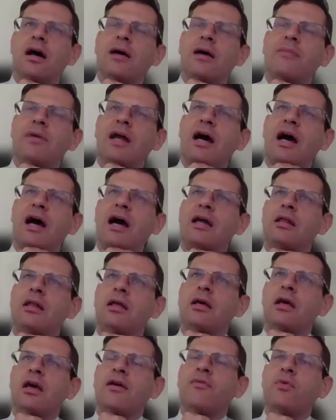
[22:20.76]
I mean, I
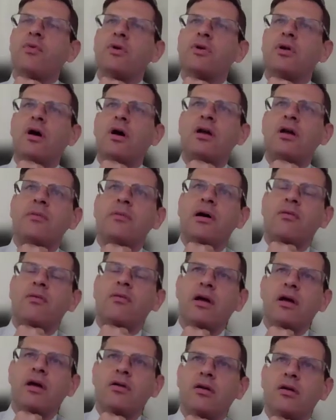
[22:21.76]
think if we're talking about
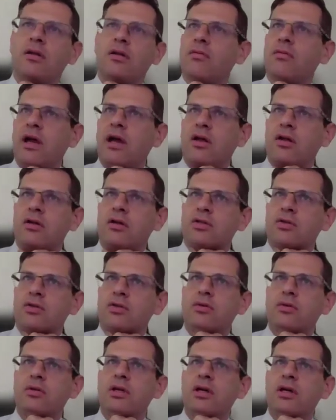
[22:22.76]
during the regular
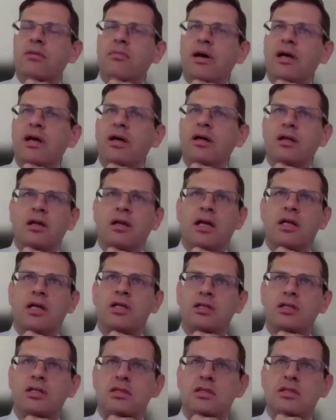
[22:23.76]
school year, my
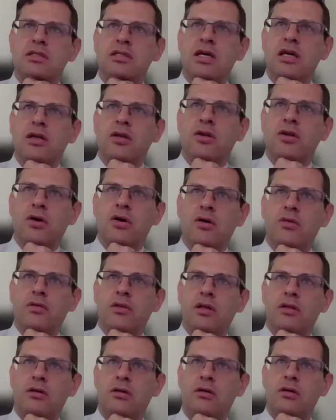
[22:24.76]
inclination is to say no,
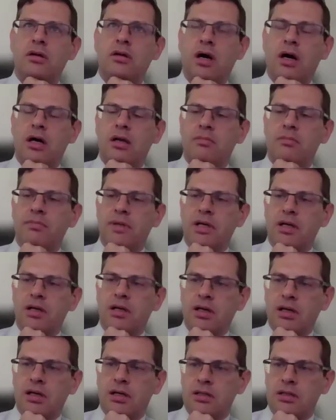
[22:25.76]
that they're not,
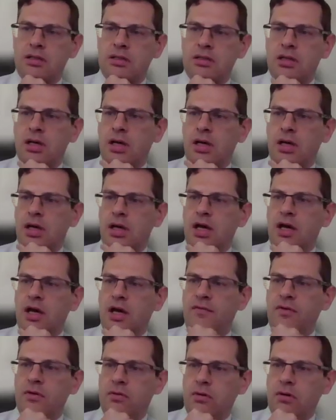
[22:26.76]
because
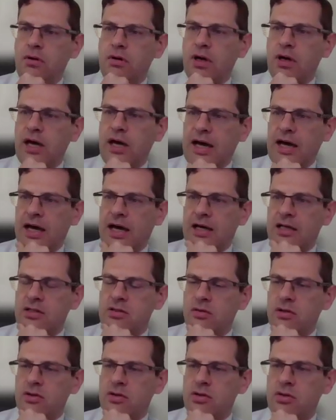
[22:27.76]
if you look at,
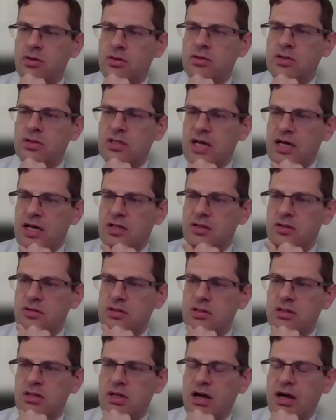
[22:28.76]
so the two
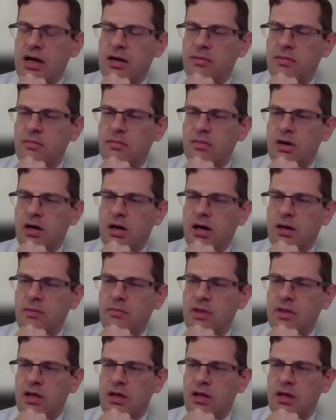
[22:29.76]
statutes that I'm
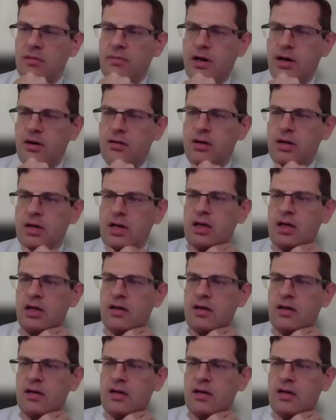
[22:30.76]
thinking about,